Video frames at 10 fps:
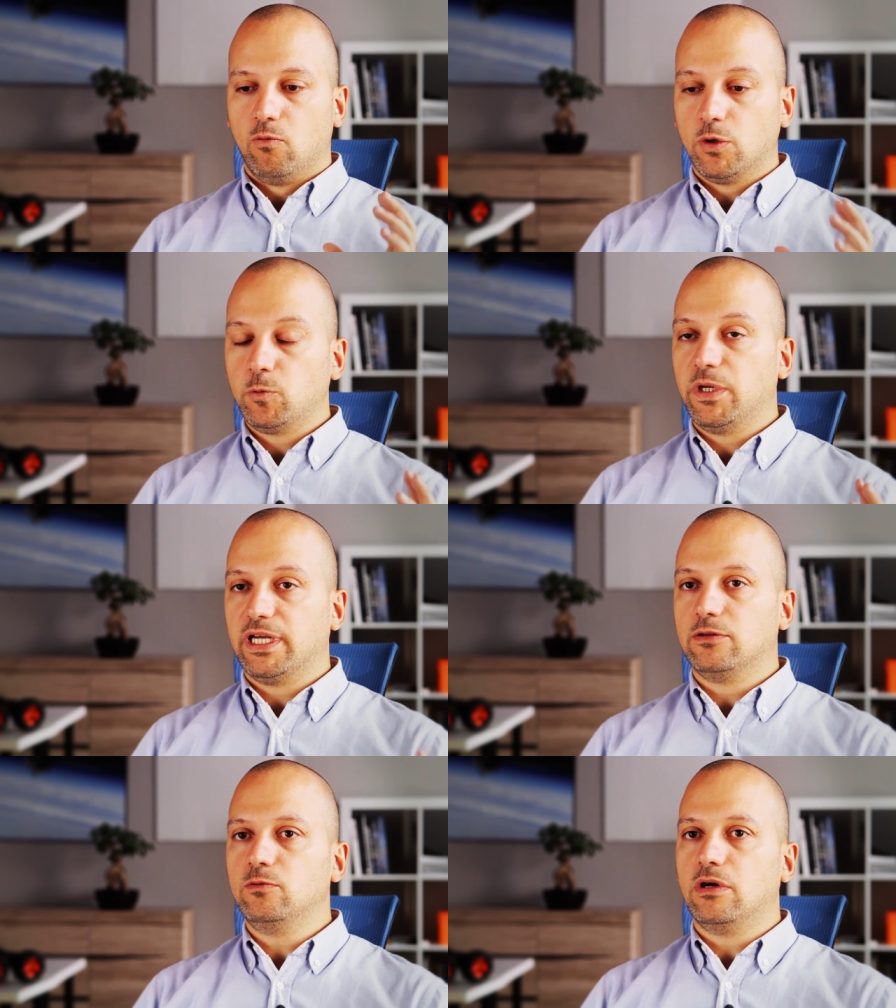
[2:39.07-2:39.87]
What we
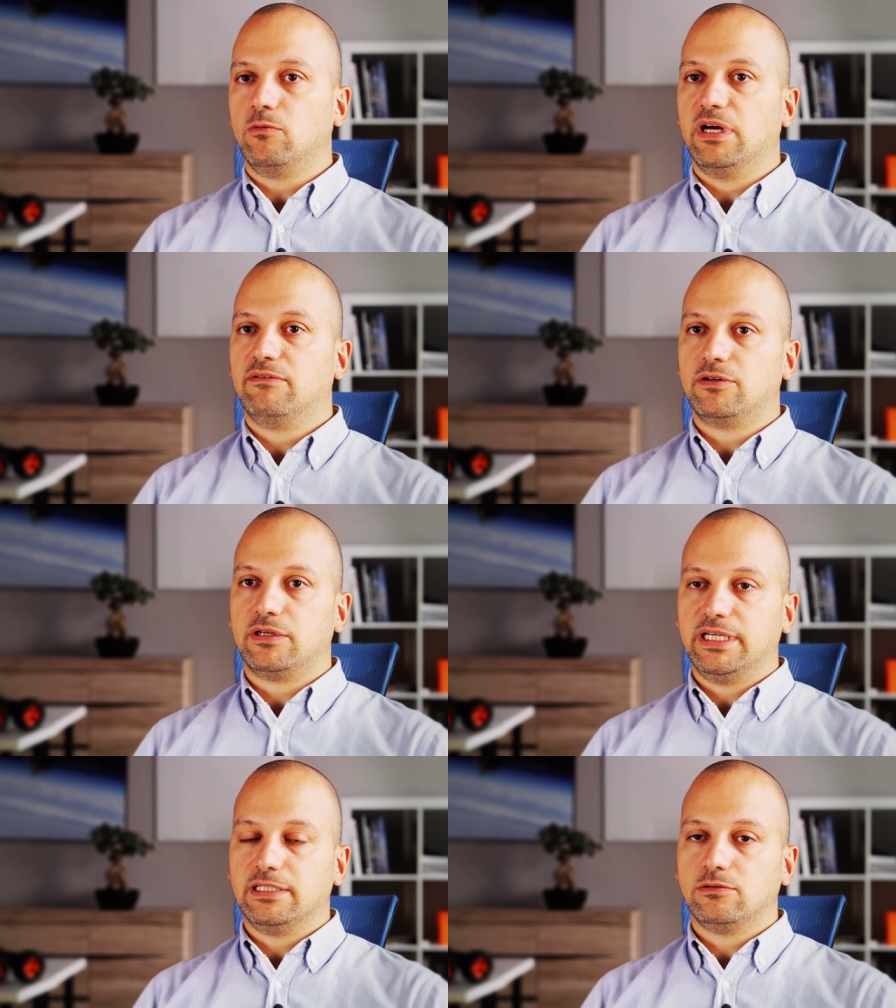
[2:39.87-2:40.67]
can do,
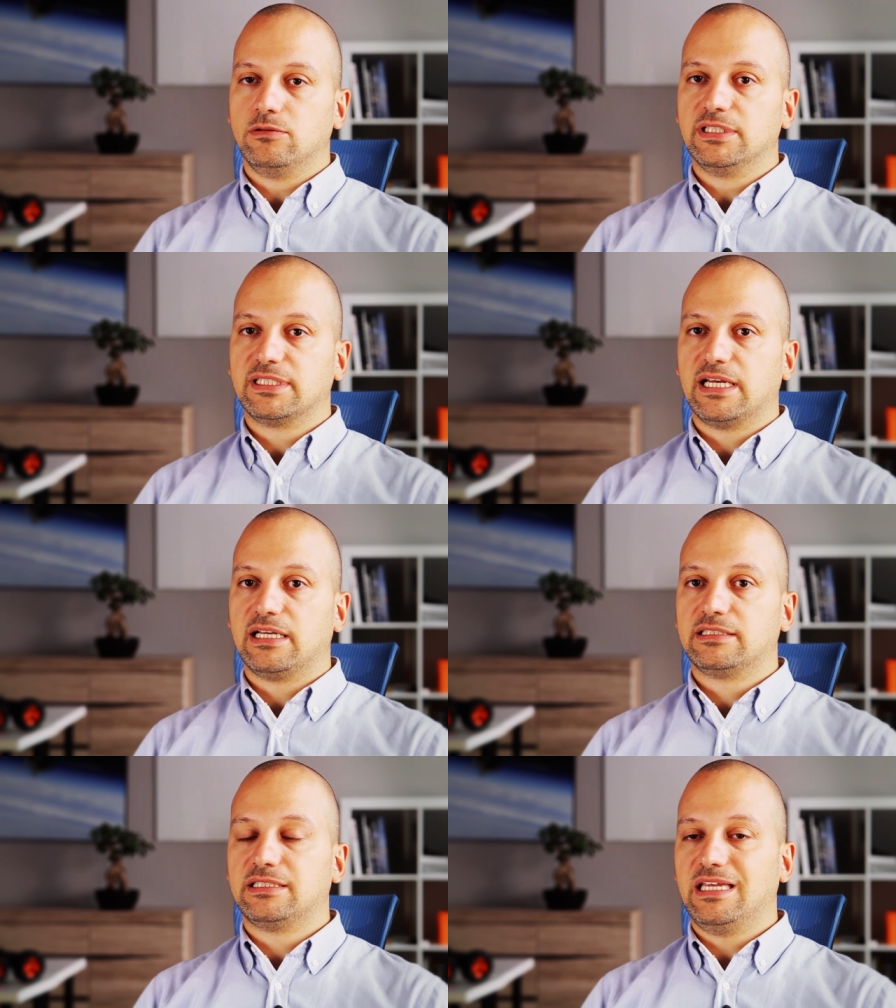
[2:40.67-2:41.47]
however, is to
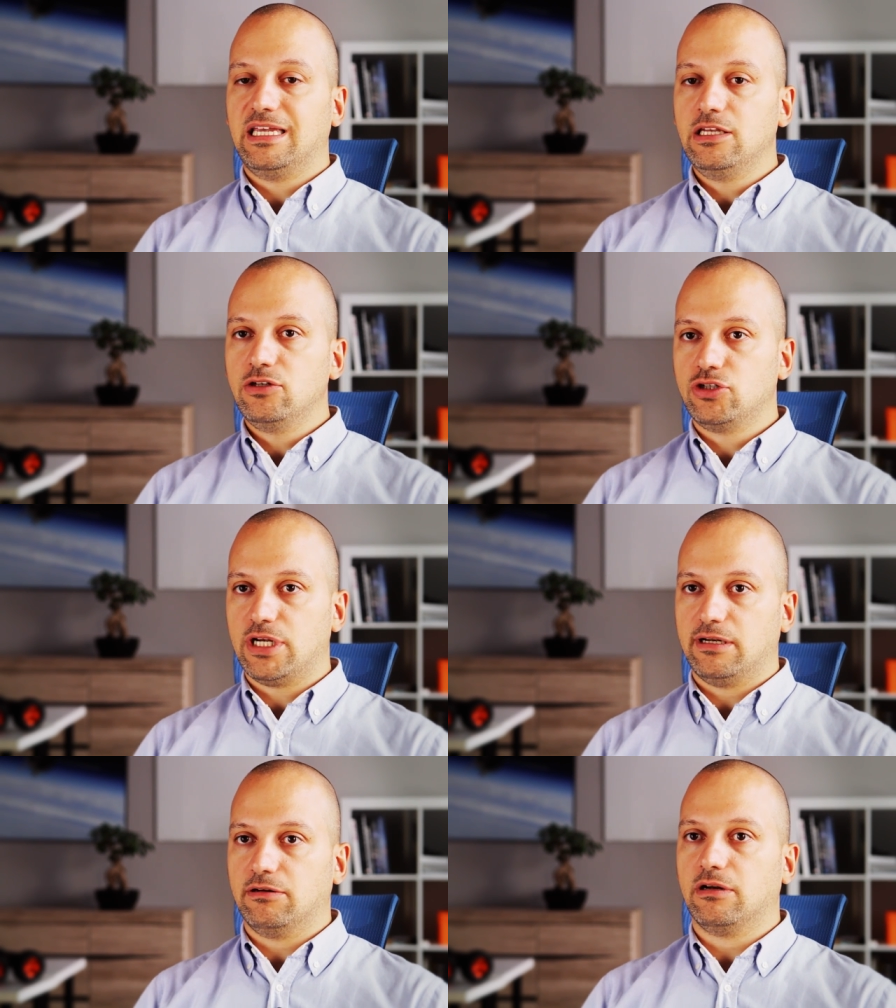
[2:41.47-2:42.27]
discuss in
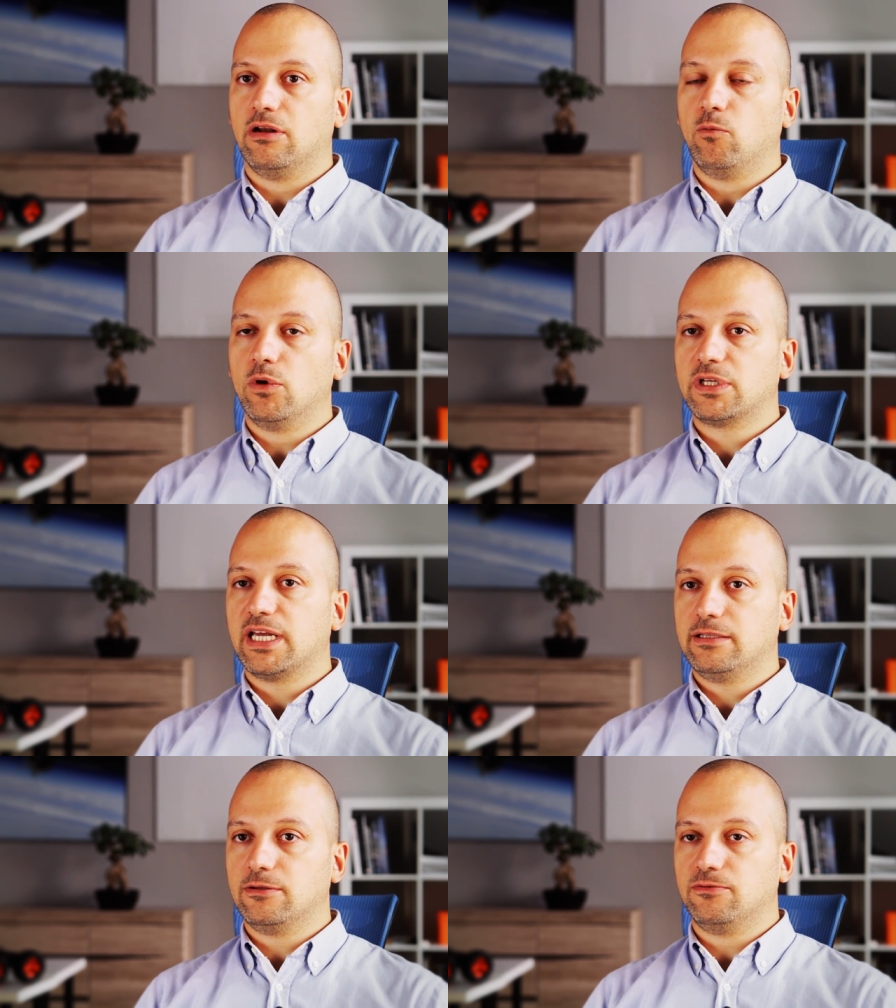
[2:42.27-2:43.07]
general what
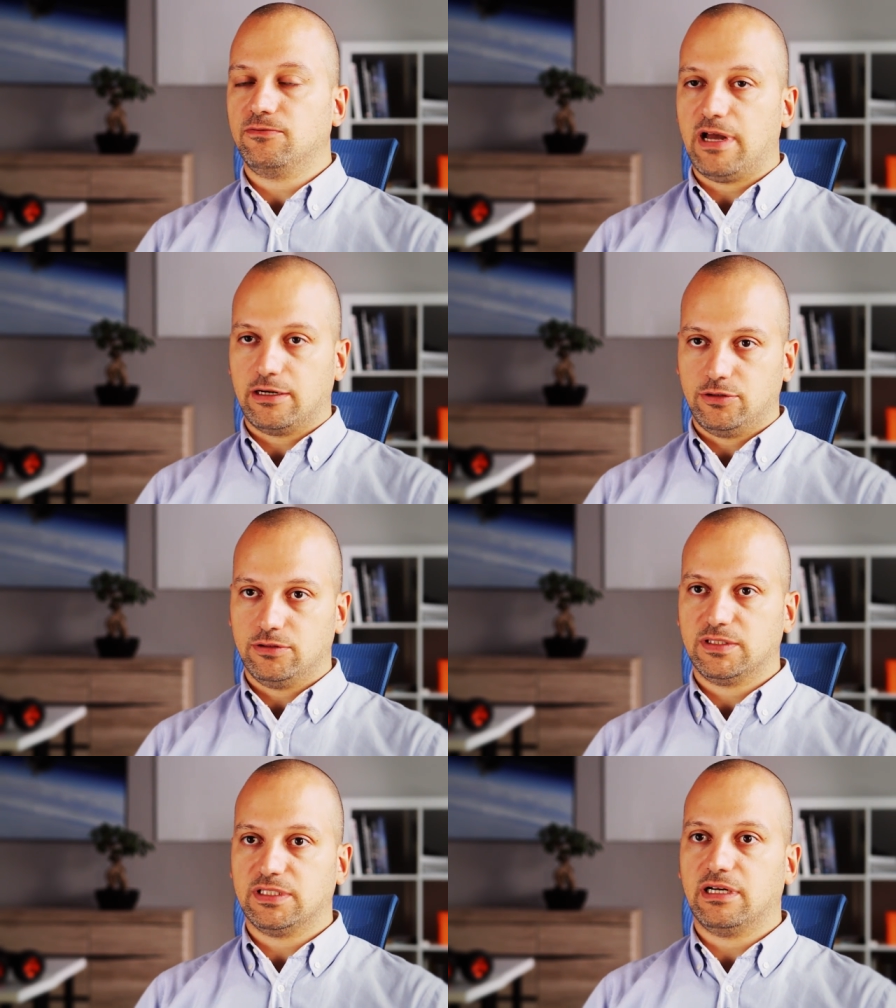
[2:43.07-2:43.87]
kind of
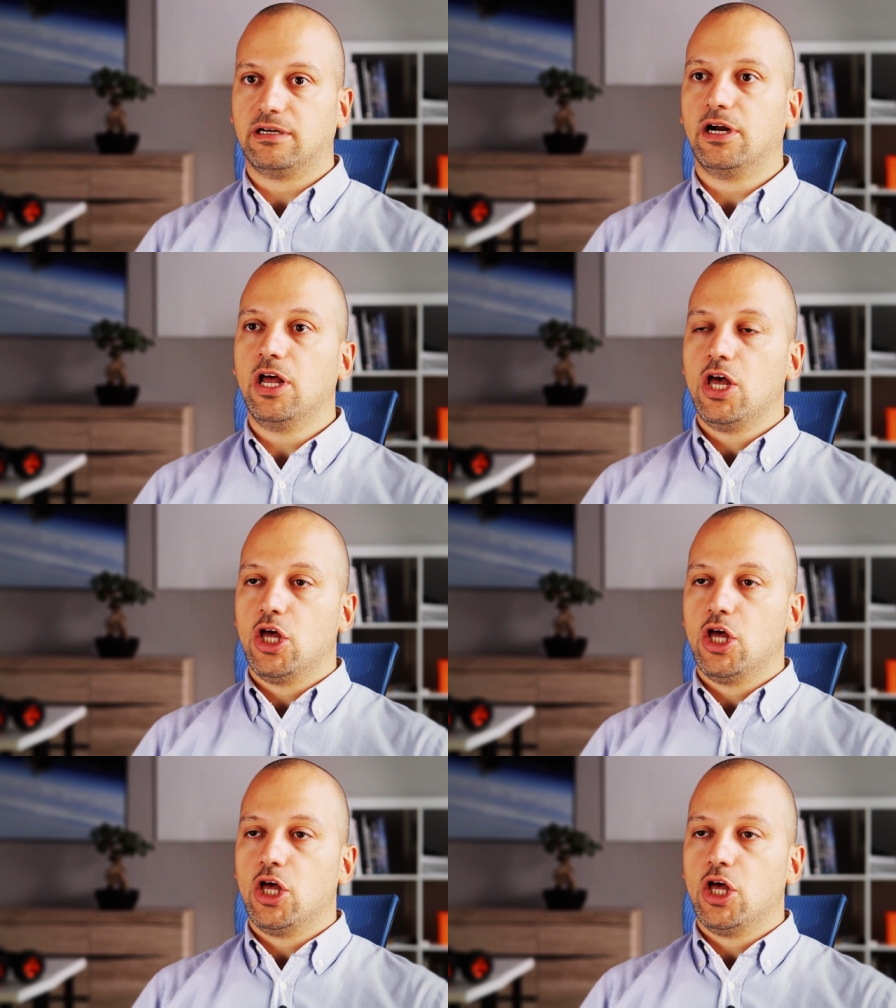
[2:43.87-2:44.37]
functions are